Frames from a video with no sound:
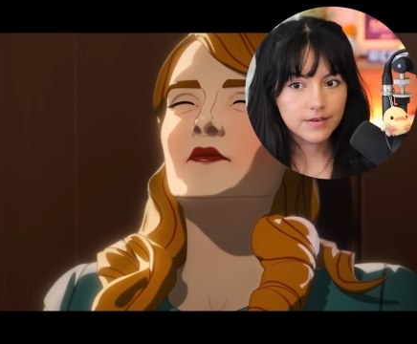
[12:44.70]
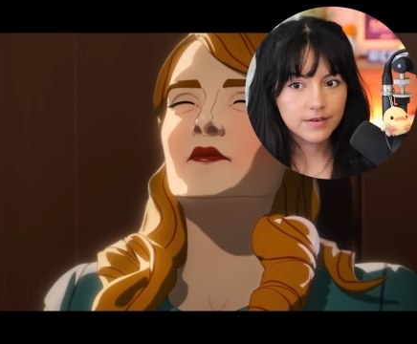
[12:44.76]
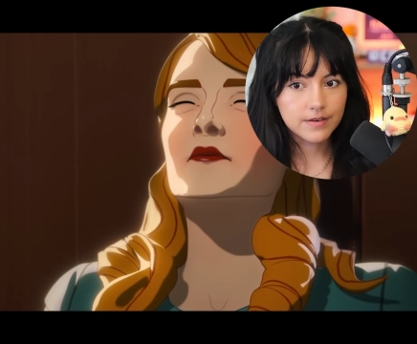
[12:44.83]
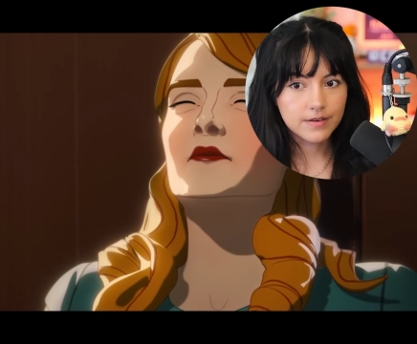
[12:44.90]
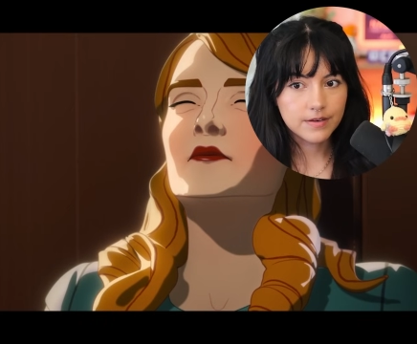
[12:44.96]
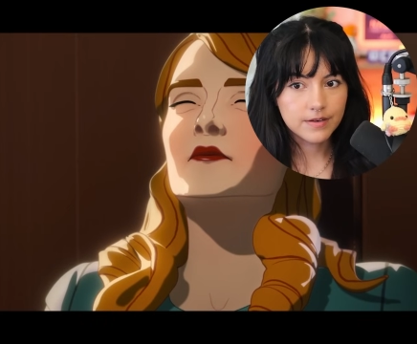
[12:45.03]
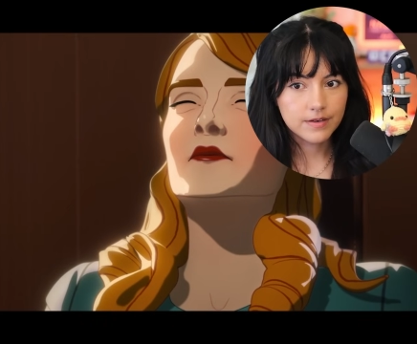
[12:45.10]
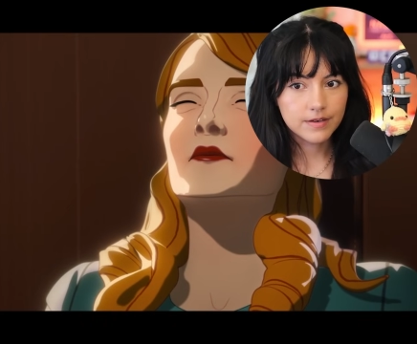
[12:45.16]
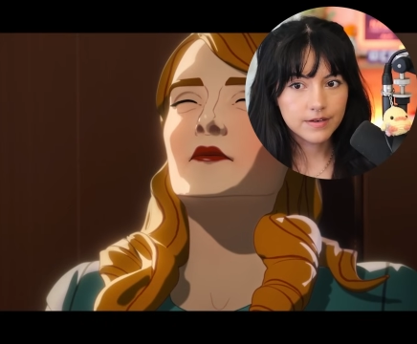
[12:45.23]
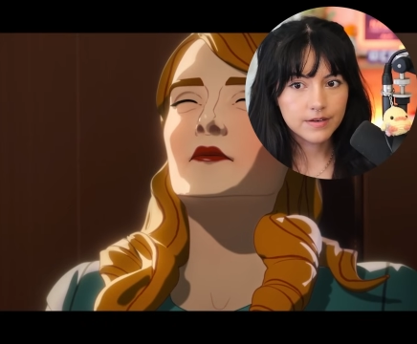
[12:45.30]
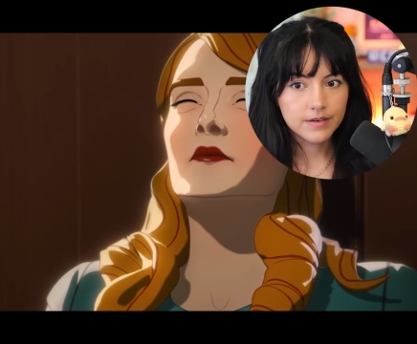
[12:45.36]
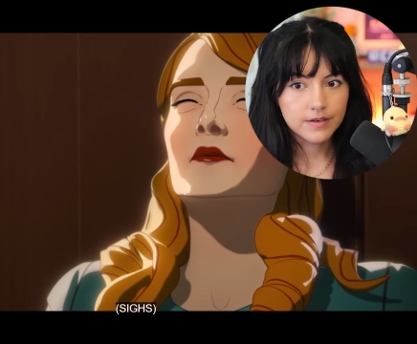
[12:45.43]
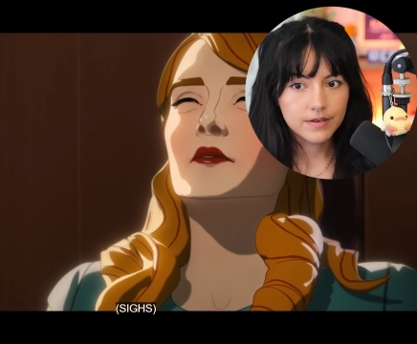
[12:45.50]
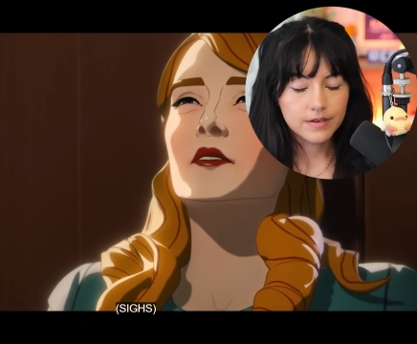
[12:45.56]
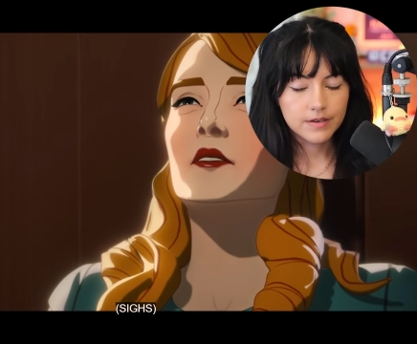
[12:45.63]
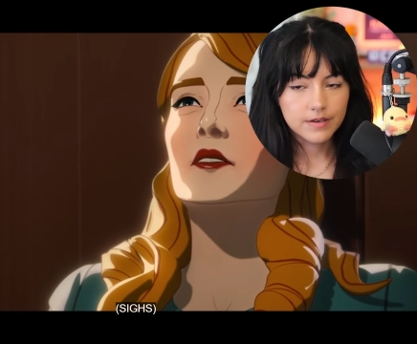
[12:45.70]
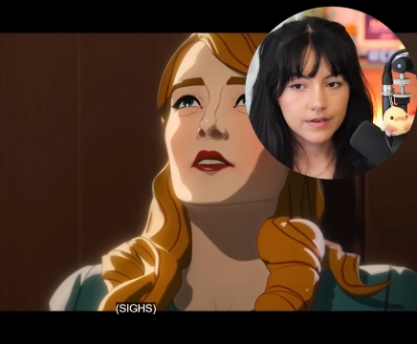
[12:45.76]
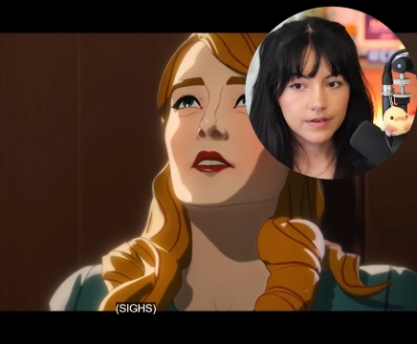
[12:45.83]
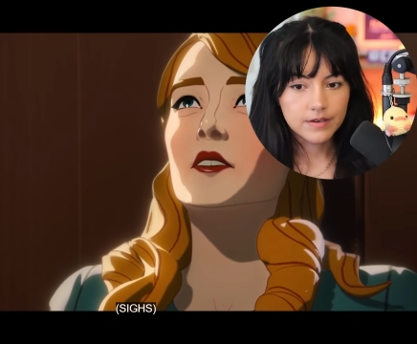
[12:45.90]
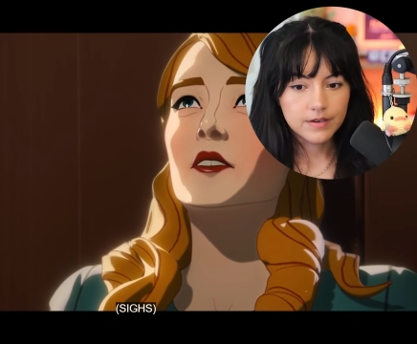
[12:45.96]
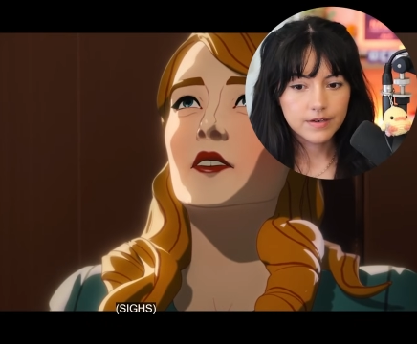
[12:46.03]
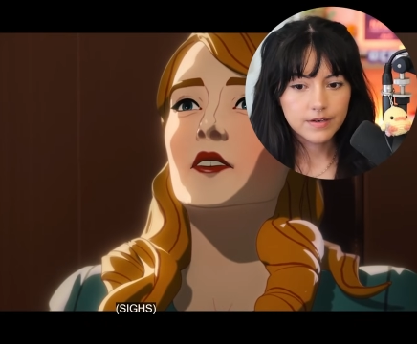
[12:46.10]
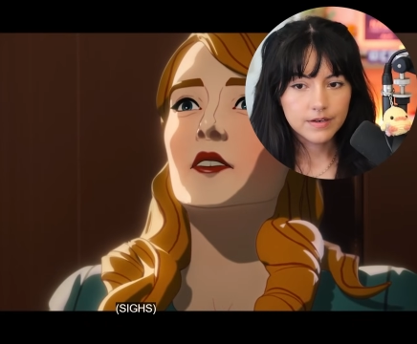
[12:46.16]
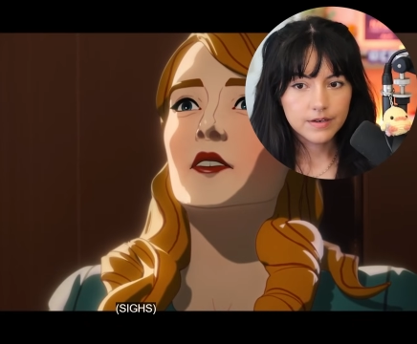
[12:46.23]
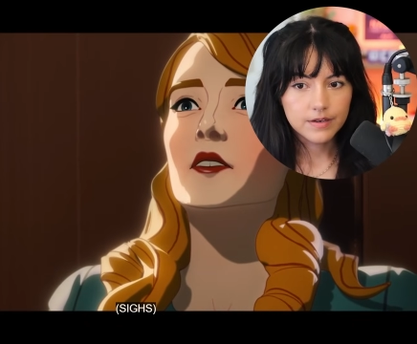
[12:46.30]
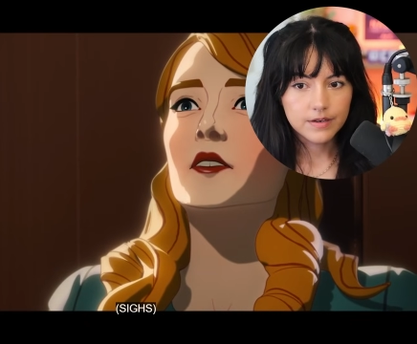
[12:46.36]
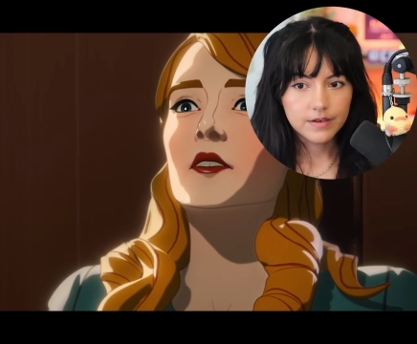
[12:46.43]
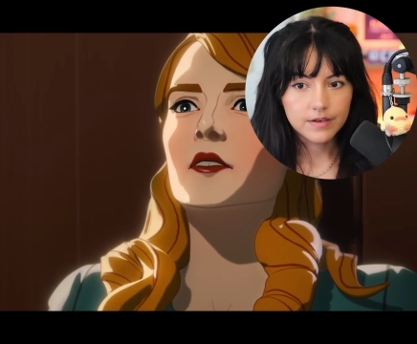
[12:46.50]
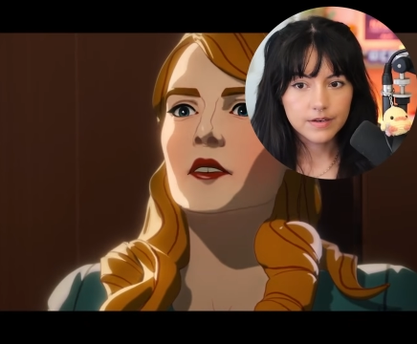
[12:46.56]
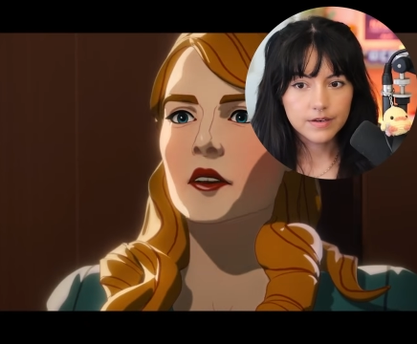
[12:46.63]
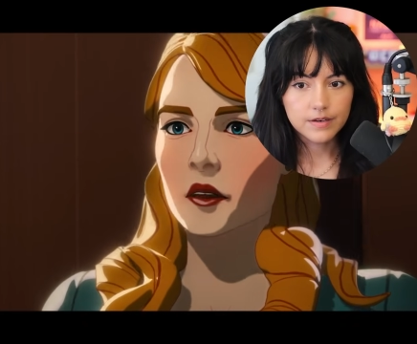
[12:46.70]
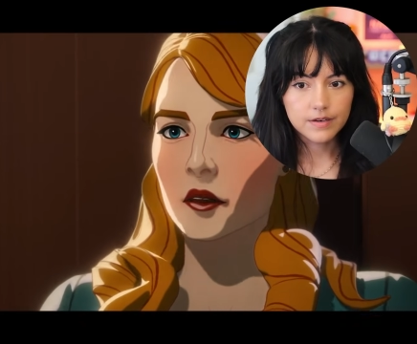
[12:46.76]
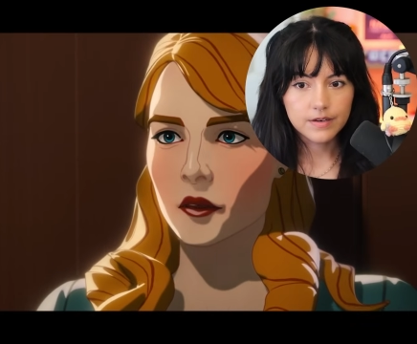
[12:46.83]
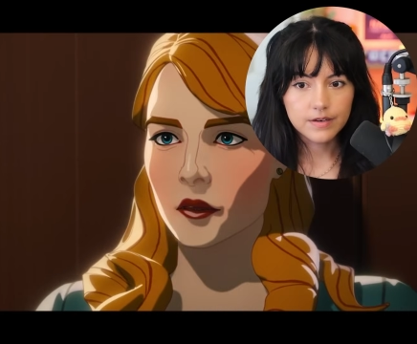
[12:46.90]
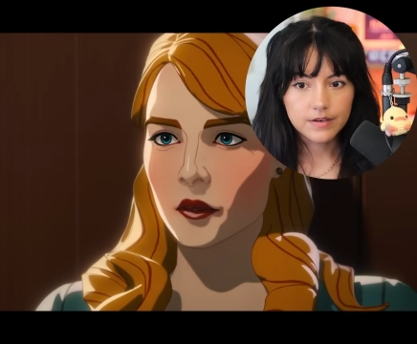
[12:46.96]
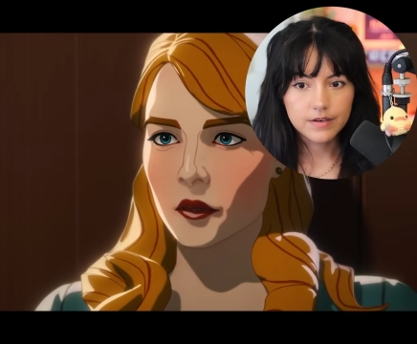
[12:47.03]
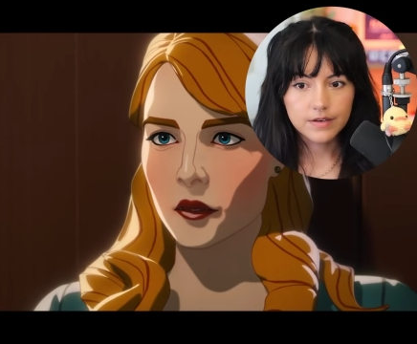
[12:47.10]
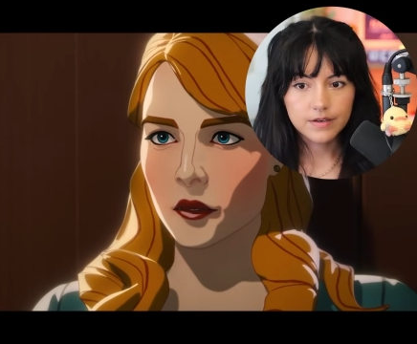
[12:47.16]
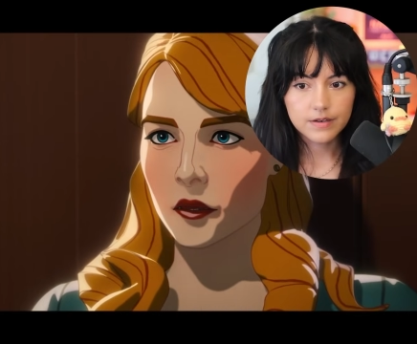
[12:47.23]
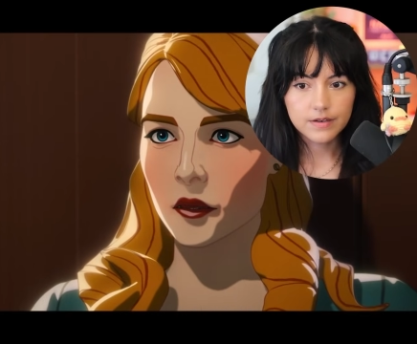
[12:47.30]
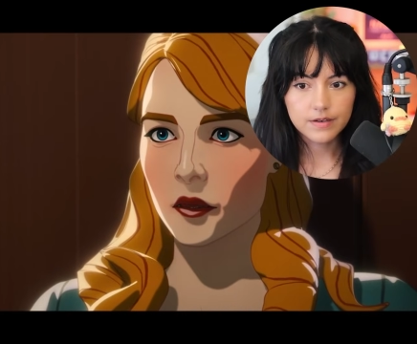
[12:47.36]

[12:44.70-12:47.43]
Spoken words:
Nobody speaks.